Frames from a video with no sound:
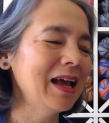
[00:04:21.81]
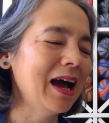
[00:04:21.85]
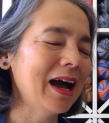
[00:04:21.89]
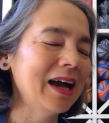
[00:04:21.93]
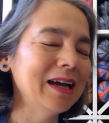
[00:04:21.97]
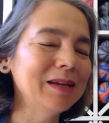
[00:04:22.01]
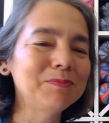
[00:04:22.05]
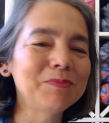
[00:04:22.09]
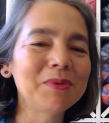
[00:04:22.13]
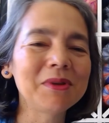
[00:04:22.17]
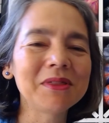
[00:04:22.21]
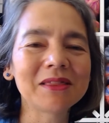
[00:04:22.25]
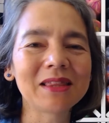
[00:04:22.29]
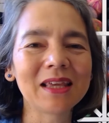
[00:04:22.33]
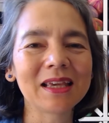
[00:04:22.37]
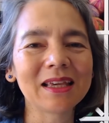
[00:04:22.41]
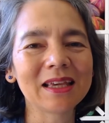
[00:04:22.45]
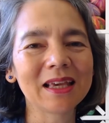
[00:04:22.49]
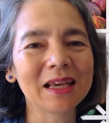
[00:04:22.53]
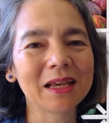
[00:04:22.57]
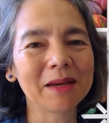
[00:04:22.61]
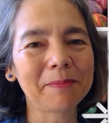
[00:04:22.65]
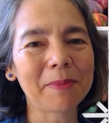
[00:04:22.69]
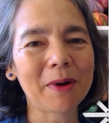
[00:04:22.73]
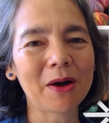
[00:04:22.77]
I'd been
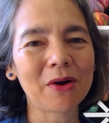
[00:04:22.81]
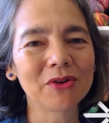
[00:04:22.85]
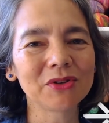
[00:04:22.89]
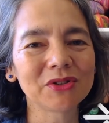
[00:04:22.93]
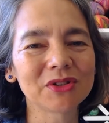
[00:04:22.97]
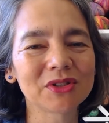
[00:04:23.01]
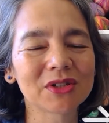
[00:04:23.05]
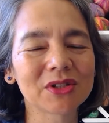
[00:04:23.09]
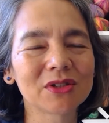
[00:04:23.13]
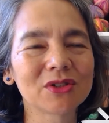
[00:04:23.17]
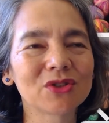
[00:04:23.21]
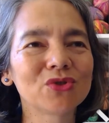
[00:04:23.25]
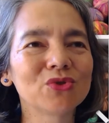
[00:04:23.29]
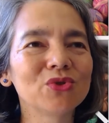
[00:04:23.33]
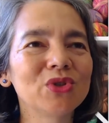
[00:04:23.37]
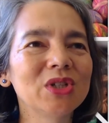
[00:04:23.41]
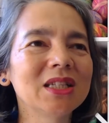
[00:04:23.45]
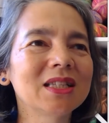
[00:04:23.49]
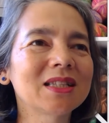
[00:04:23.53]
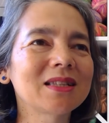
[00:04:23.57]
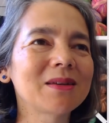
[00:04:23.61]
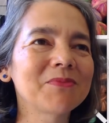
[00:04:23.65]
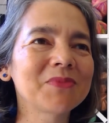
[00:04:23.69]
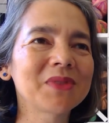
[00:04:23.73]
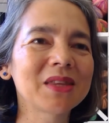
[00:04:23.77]
thinking about
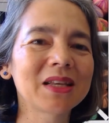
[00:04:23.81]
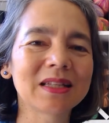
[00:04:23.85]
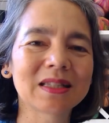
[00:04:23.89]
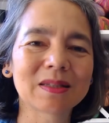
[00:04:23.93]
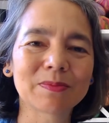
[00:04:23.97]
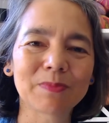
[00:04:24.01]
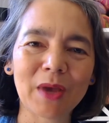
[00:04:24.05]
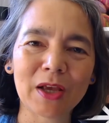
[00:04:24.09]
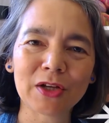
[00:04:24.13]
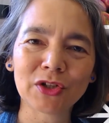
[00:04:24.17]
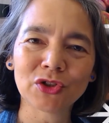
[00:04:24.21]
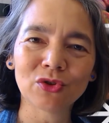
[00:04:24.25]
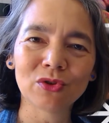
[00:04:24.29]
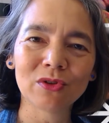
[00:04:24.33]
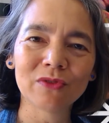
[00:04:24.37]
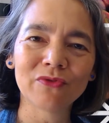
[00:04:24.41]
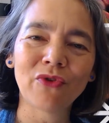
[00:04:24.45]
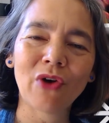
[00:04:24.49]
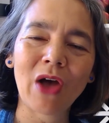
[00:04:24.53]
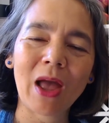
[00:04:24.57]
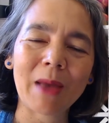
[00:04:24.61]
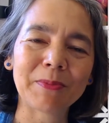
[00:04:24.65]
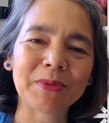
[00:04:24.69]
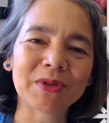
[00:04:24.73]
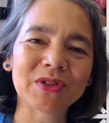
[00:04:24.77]
doing something special
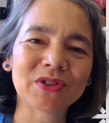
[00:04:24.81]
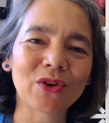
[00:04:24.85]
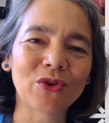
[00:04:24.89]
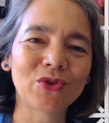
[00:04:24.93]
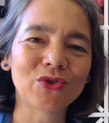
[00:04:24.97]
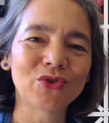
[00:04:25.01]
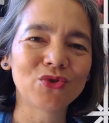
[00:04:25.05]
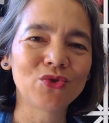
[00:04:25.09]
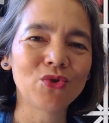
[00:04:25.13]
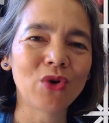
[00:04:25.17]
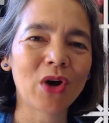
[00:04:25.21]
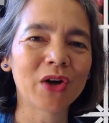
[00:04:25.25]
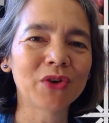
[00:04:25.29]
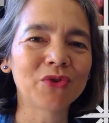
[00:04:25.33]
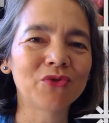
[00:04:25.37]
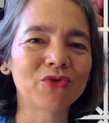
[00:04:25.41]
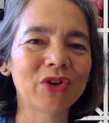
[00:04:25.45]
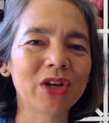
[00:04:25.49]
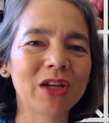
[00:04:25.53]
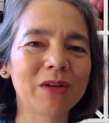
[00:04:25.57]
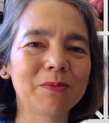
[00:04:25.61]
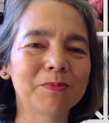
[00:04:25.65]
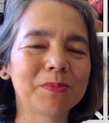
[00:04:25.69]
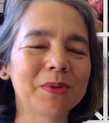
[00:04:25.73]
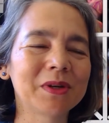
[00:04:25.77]
for episode
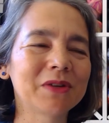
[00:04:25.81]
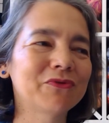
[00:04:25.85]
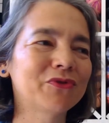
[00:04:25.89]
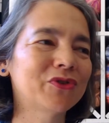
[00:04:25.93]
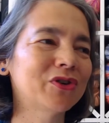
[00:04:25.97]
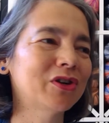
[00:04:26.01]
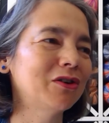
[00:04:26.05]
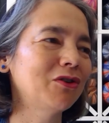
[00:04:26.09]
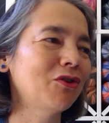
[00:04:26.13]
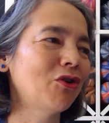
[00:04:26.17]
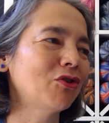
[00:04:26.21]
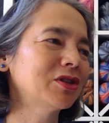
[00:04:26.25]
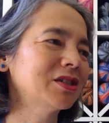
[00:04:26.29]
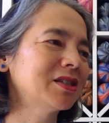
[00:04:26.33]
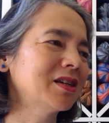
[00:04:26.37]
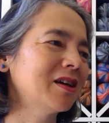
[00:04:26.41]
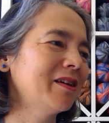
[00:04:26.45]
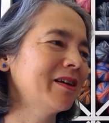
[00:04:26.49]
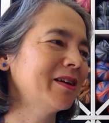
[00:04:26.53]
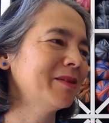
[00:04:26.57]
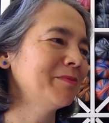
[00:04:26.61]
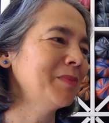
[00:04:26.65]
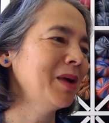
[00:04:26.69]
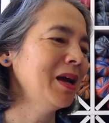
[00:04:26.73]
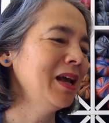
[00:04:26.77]
200, but for a long
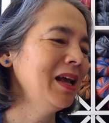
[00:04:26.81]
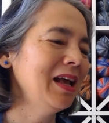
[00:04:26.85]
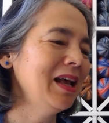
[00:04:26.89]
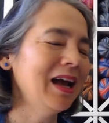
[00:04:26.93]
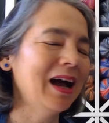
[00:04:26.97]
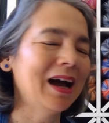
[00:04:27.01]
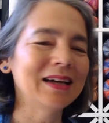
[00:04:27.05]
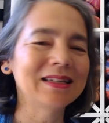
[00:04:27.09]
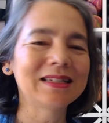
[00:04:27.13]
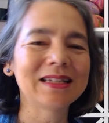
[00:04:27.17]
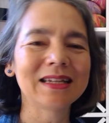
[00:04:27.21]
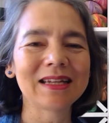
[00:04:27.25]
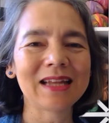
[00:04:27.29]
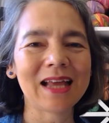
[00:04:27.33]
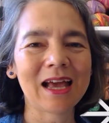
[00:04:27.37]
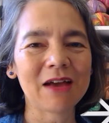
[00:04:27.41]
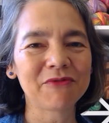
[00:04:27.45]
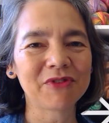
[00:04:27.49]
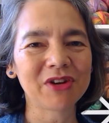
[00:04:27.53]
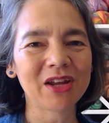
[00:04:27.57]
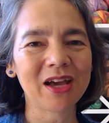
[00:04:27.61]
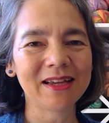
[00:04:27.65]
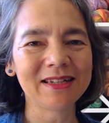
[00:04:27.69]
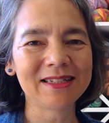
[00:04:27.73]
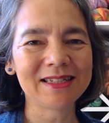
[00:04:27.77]
time I didn't
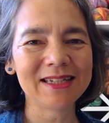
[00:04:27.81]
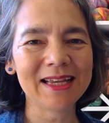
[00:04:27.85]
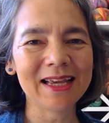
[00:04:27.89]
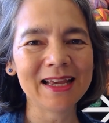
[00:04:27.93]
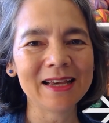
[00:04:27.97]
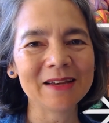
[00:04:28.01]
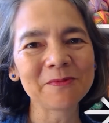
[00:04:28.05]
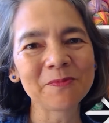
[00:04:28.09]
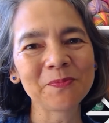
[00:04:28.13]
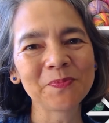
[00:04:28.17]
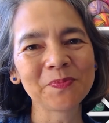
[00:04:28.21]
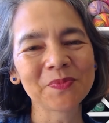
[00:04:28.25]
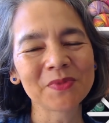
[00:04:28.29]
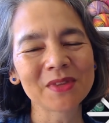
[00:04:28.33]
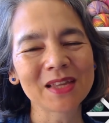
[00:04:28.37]
have an idea.